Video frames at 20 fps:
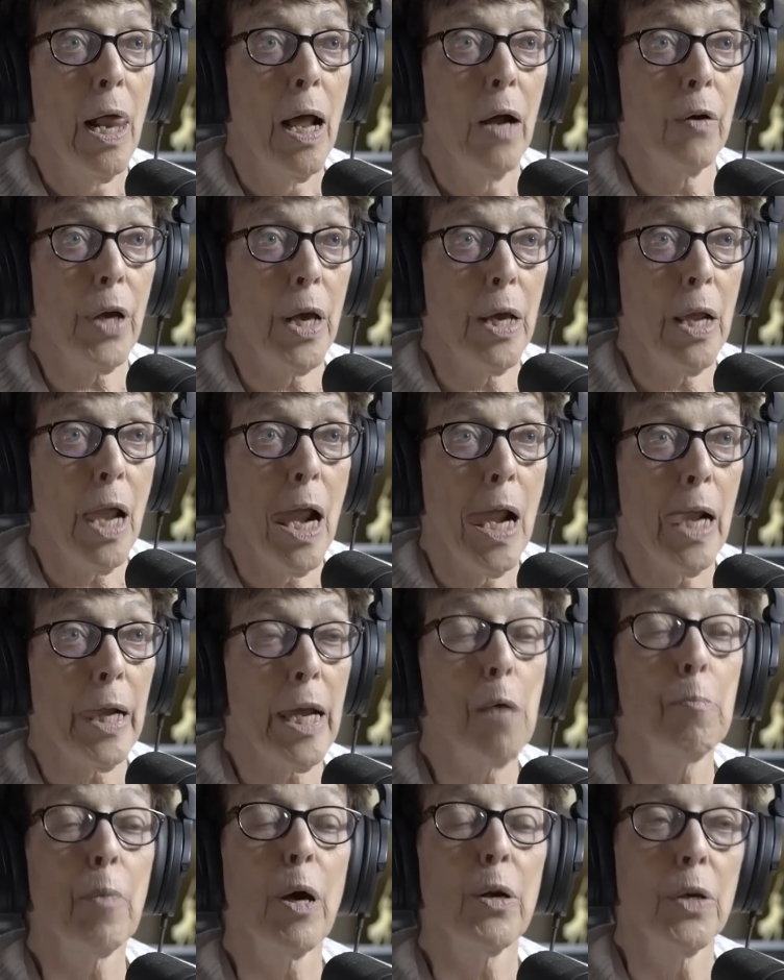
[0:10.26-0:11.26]
Okay?
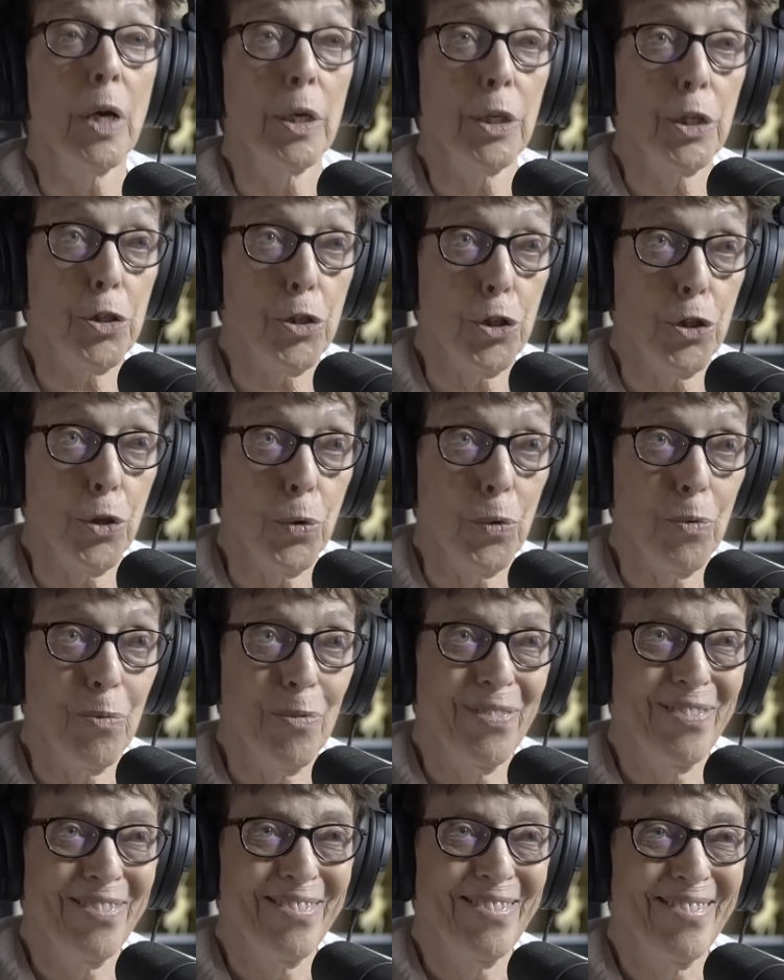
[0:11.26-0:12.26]
came out in 92.
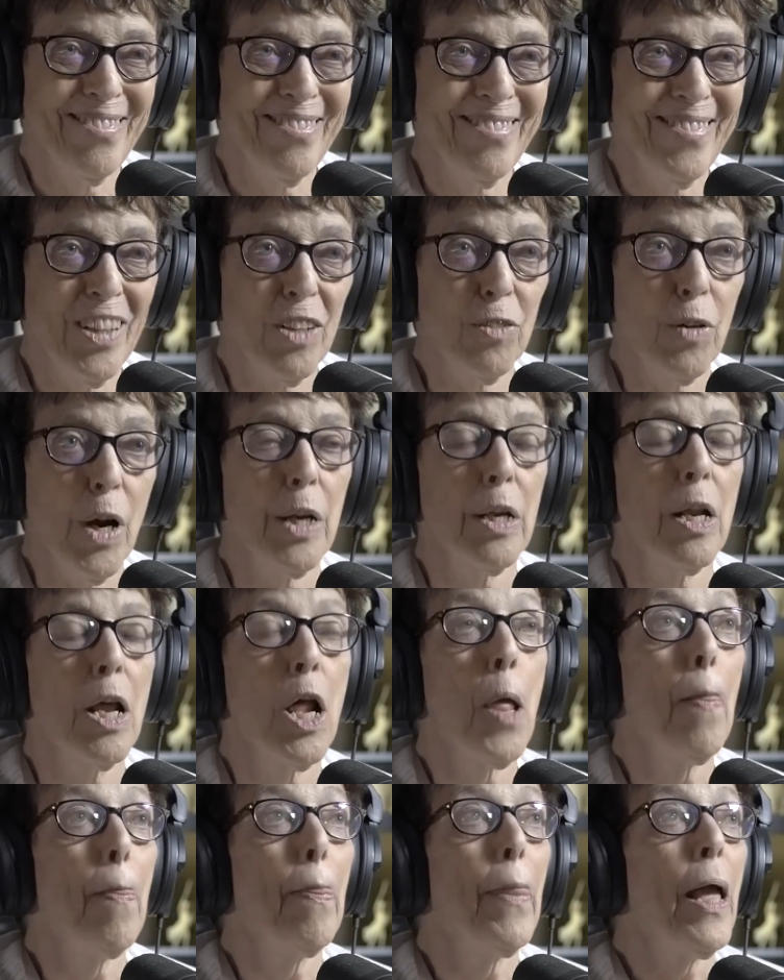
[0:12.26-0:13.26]
Mm. All right.
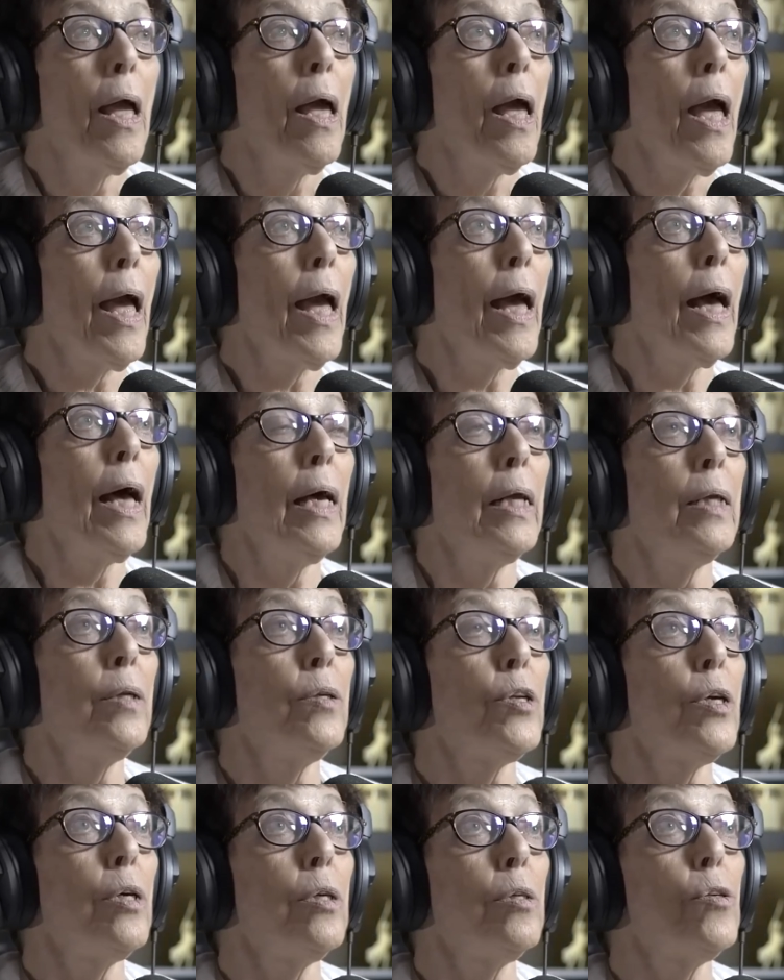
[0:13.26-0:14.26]

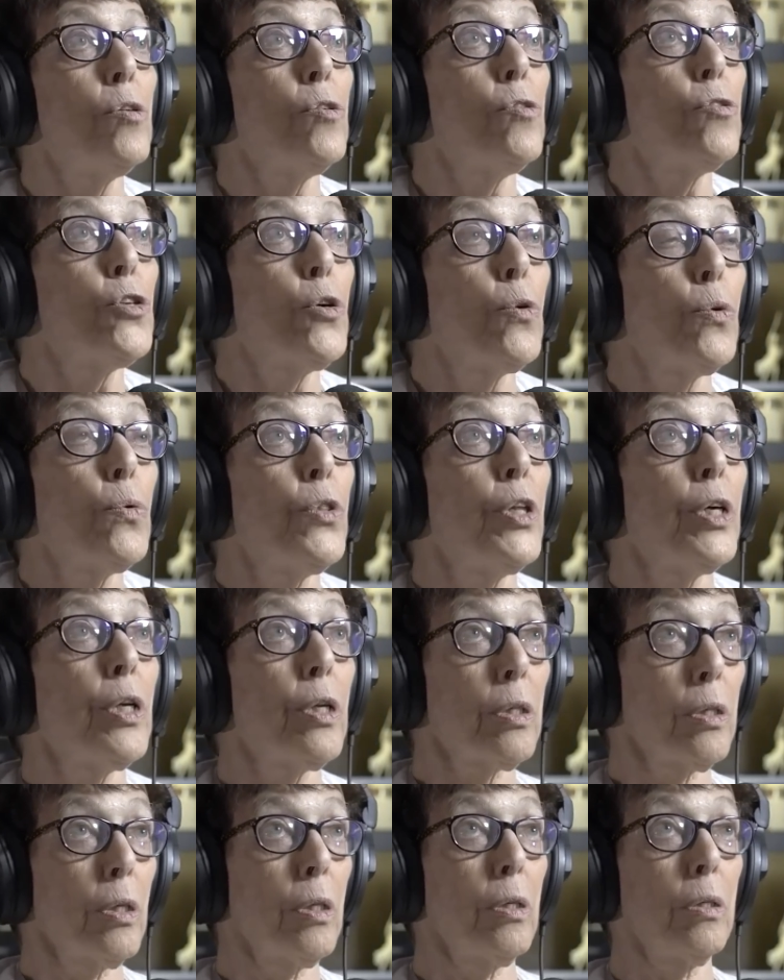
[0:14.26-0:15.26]
And so
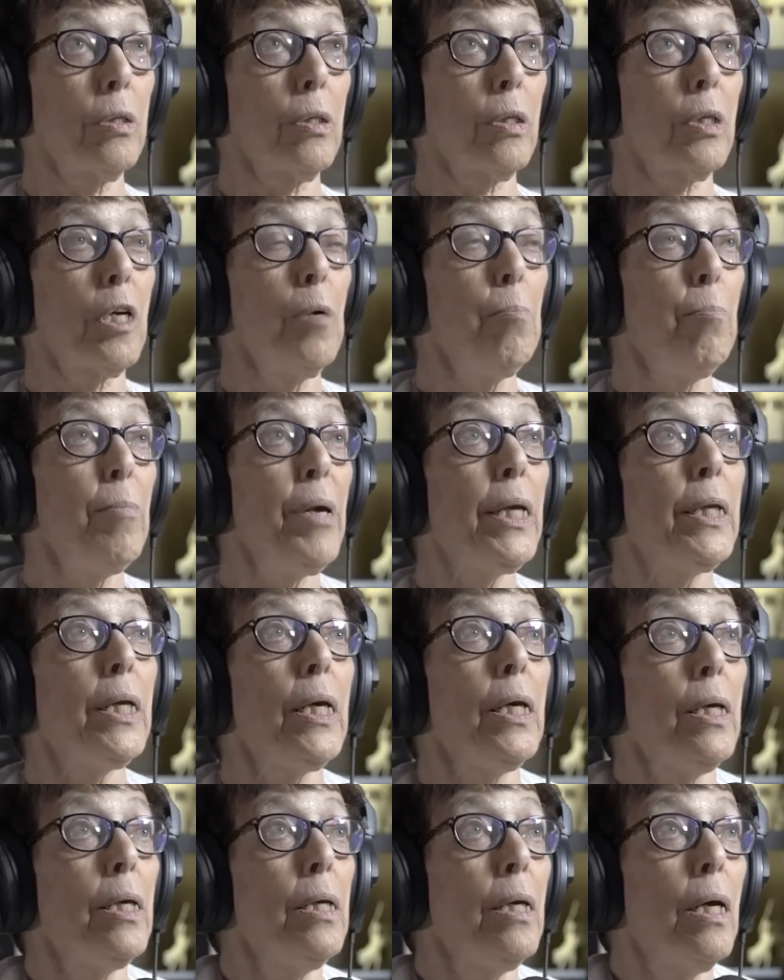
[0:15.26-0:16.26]
the
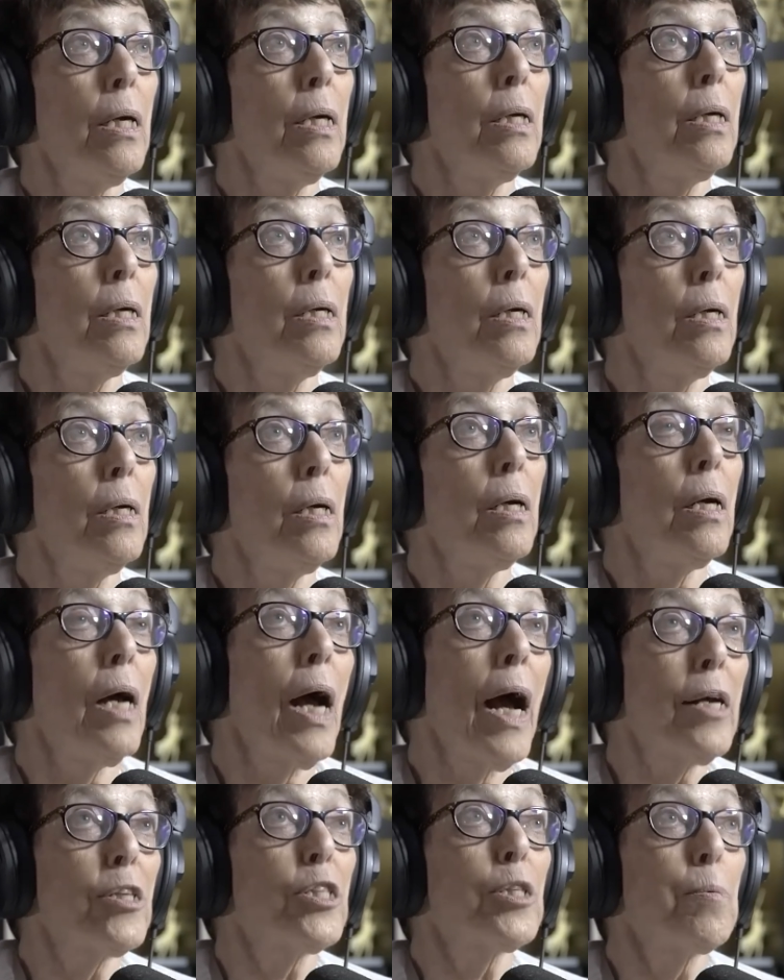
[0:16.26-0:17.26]
committee
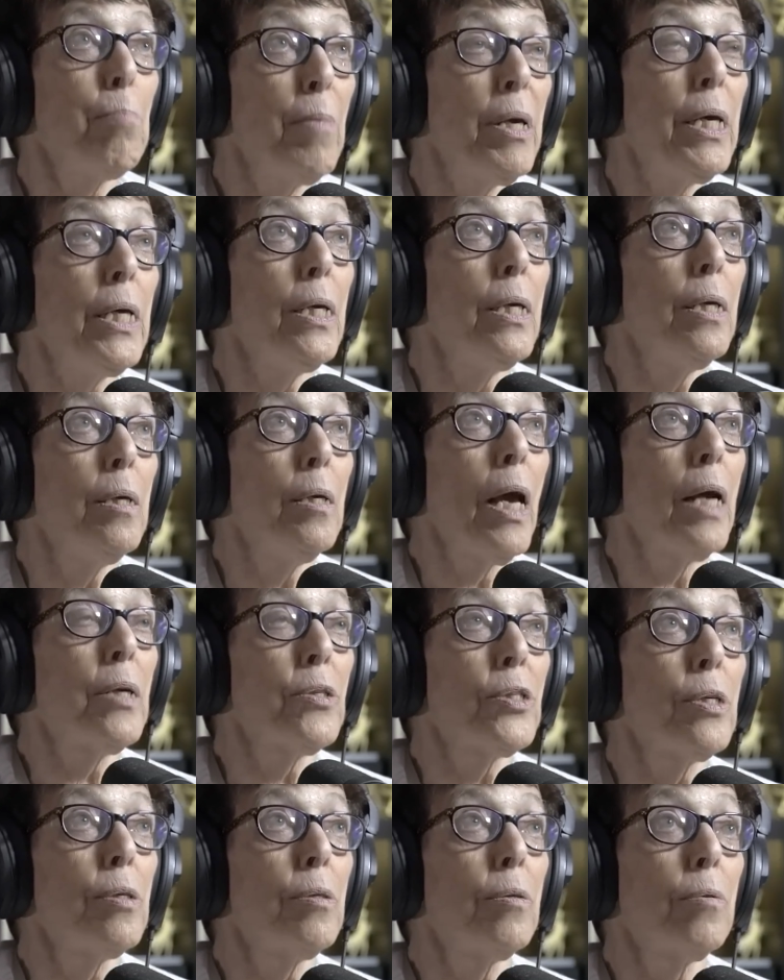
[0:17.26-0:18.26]
asked me,
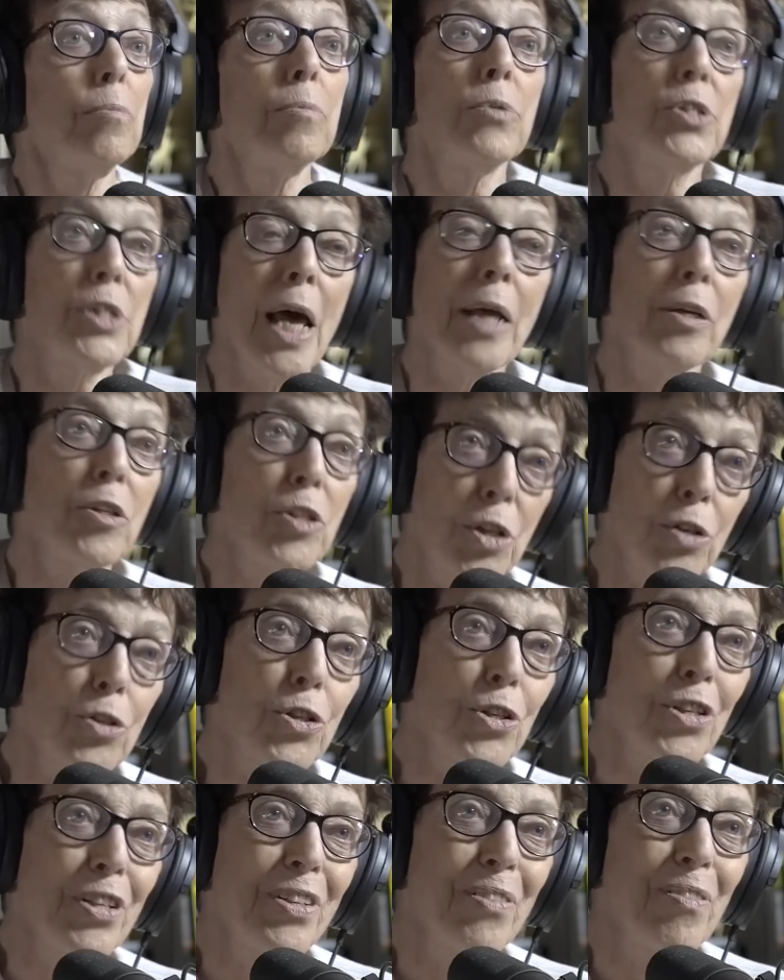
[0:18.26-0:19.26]
as a
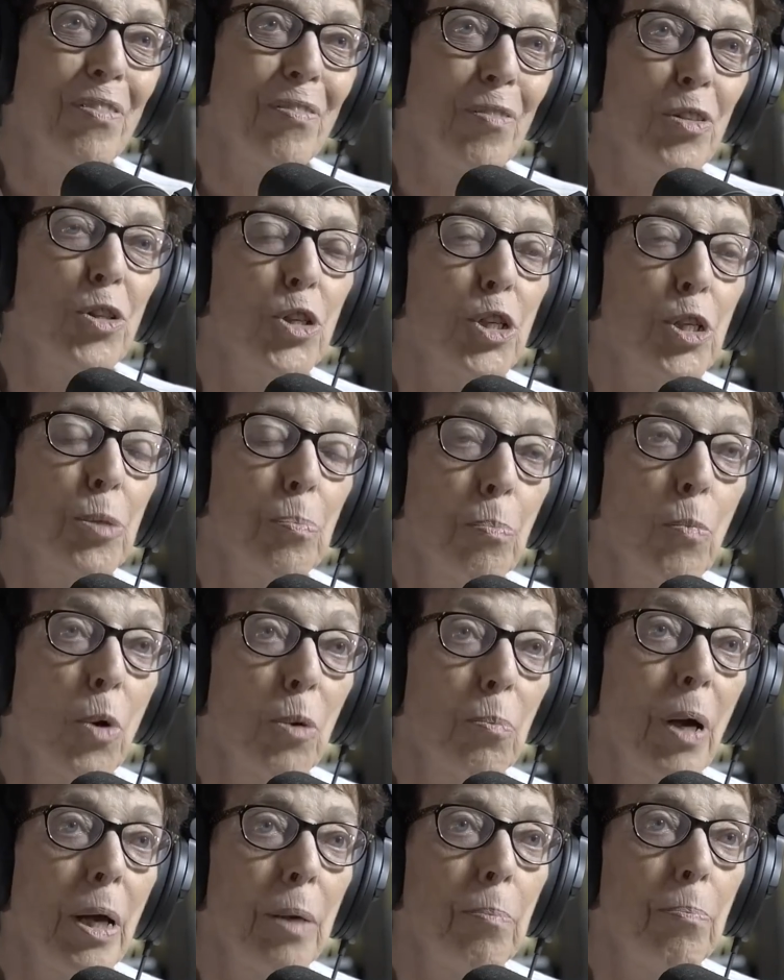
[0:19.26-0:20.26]
statistician, which is
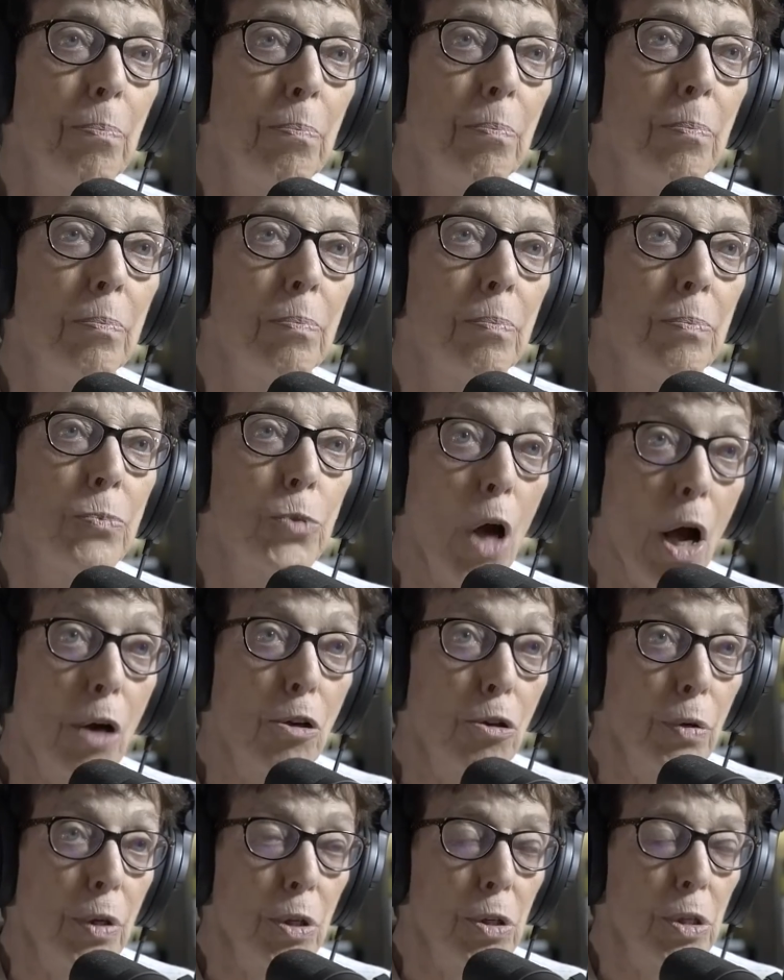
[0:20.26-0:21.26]
what my
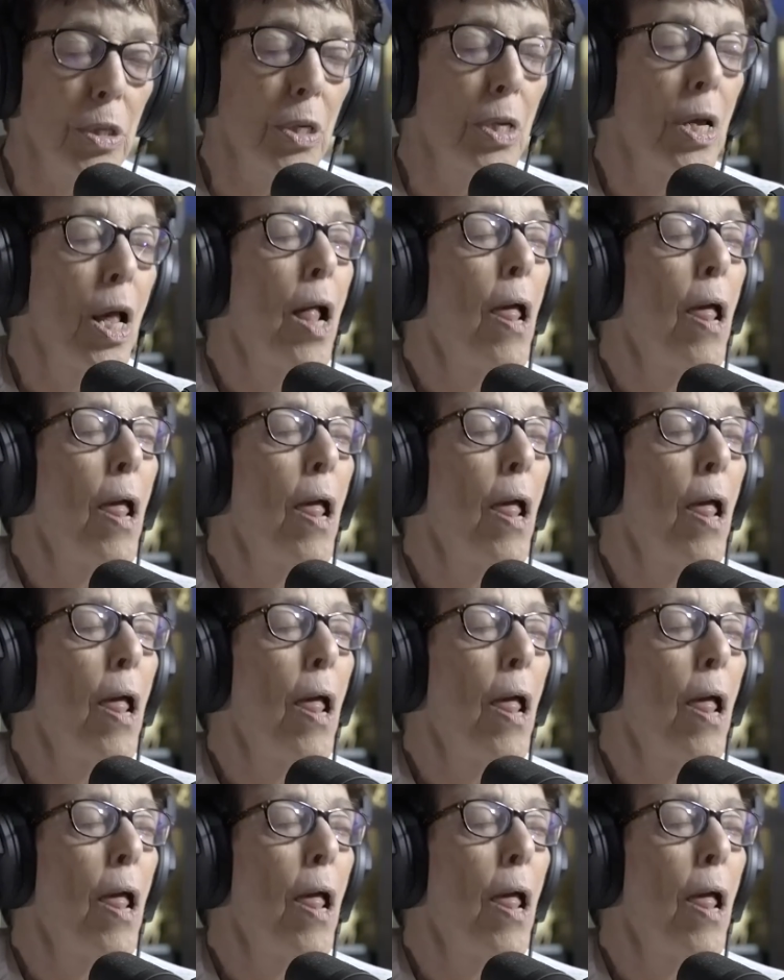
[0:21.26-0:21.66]
doctorate is in,